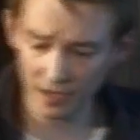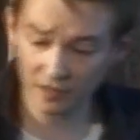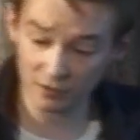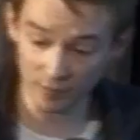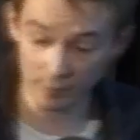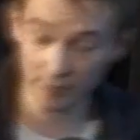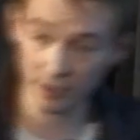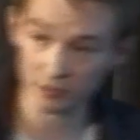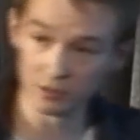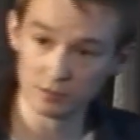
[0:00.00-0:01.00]
is to flip that
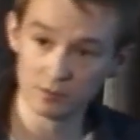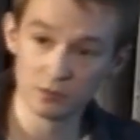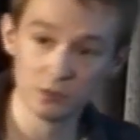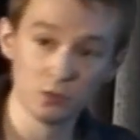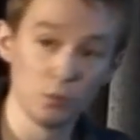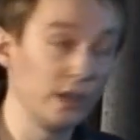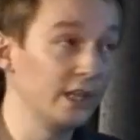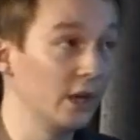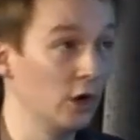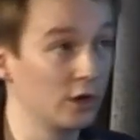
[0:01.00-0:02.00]
around.
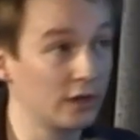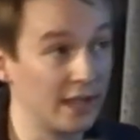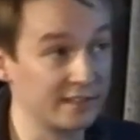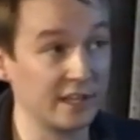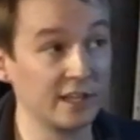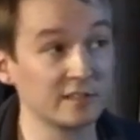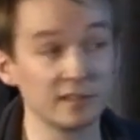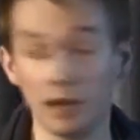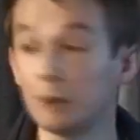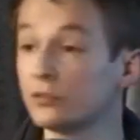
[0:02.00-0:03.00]
We hook
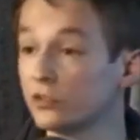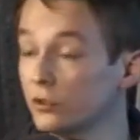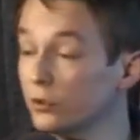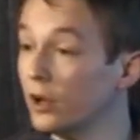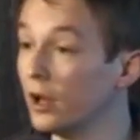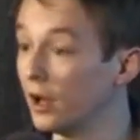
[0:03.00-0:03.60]
SNS up to